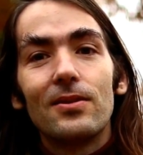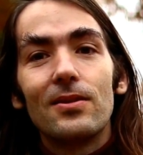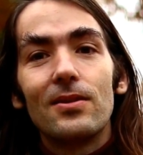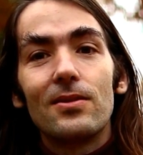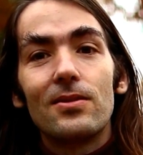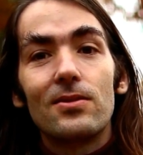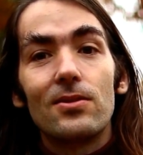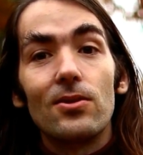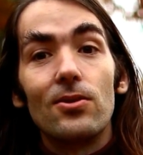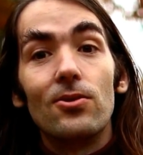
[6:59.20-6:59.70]

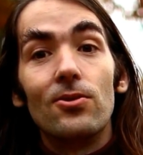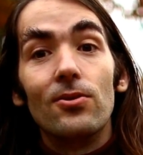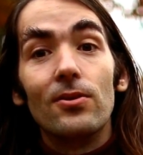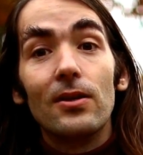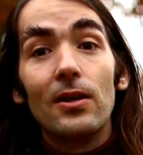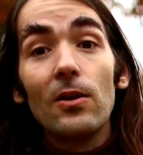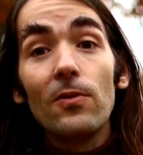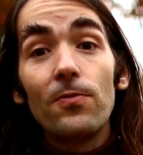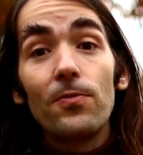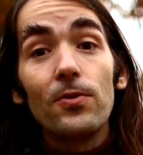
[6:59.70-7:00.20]
So
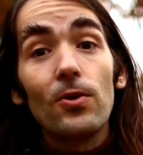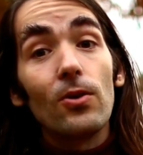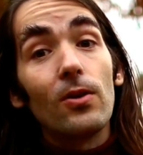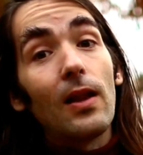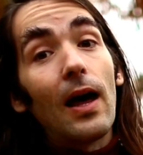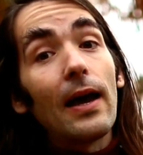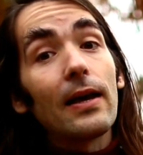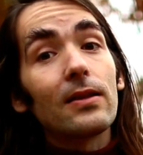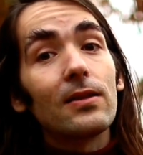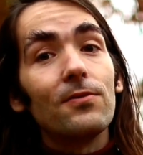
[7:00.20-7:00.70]
if you
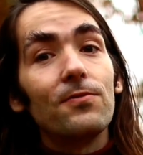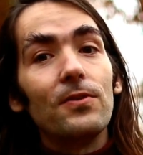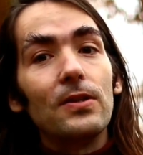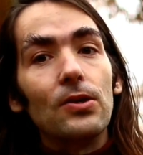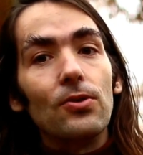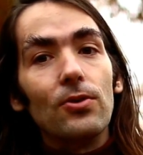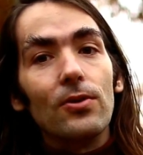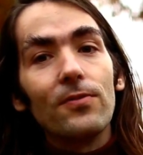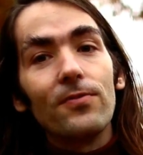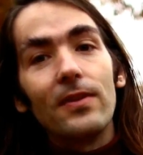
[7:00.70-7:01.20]
like the
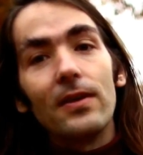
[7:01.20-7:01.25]
video, if